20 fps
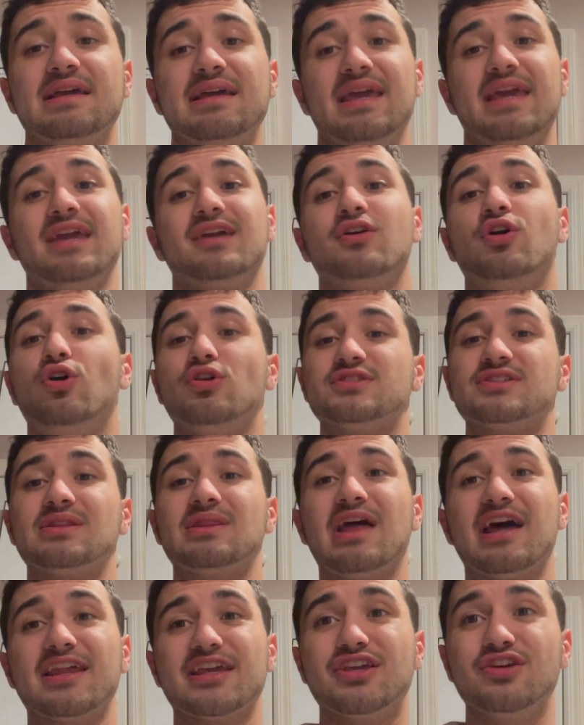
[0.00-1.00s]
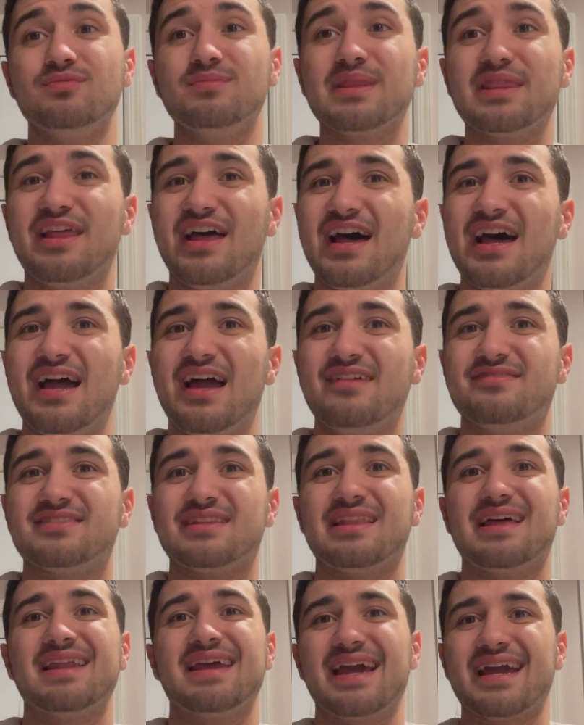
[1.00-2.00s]
It cost a lot of human lives, a
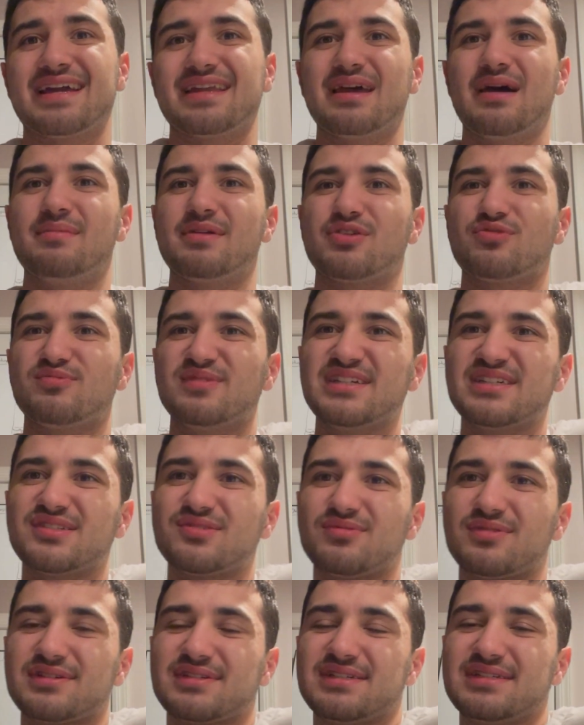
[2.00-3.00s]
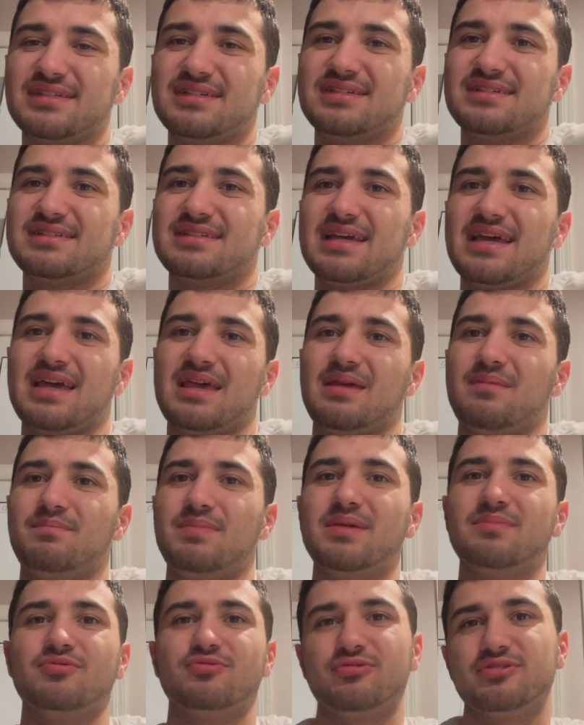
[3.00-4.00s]
lot of economic resources, and
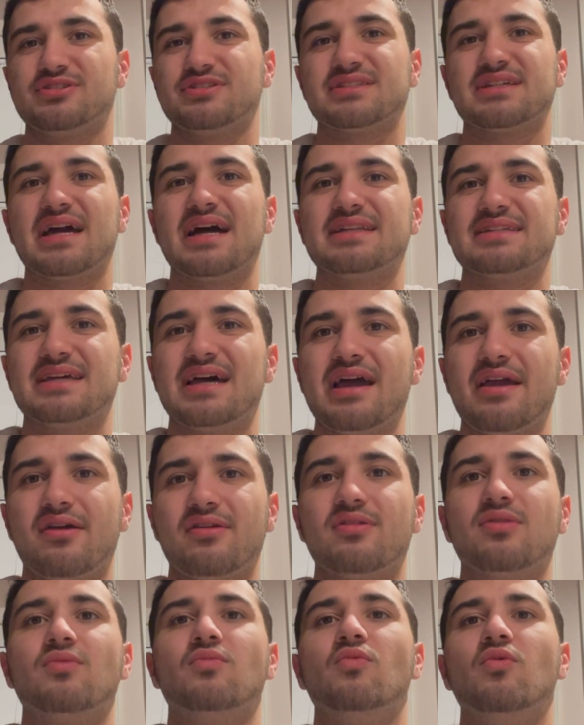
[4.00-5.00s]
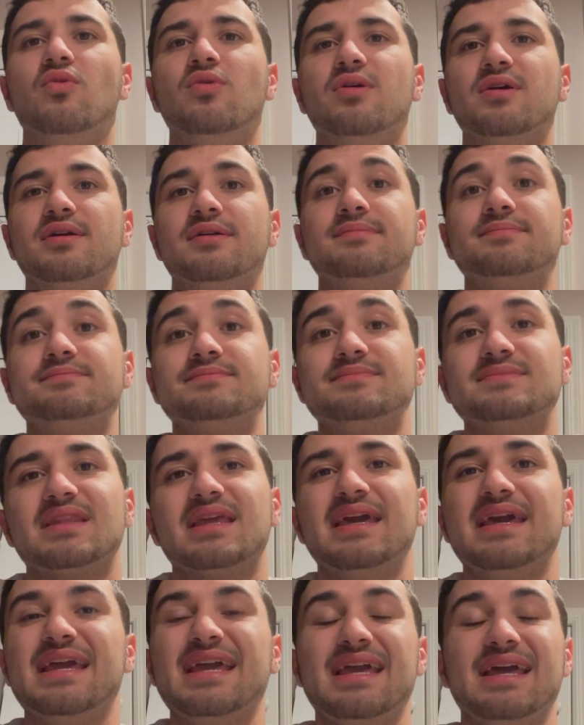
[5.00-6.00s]
people just got tired of the war.
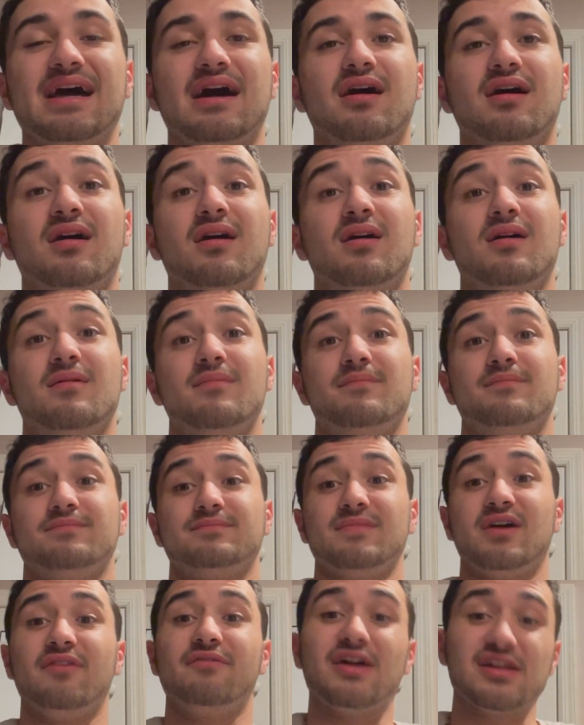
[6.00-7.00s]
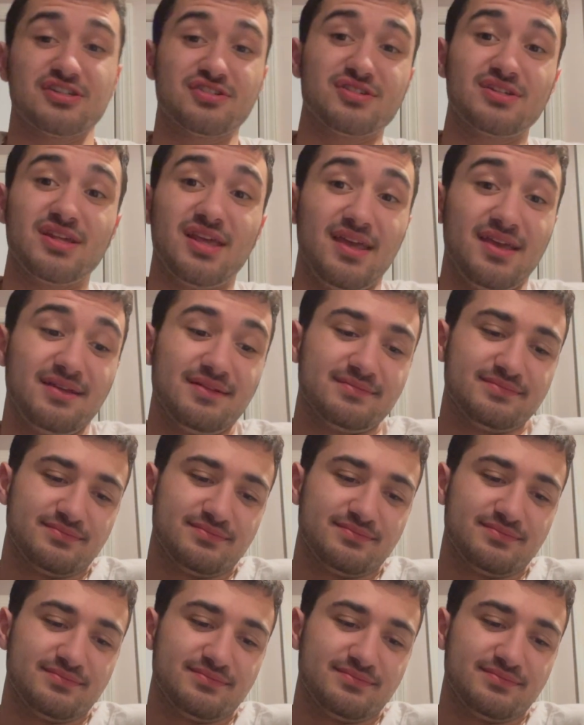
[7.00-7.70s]
Eventually,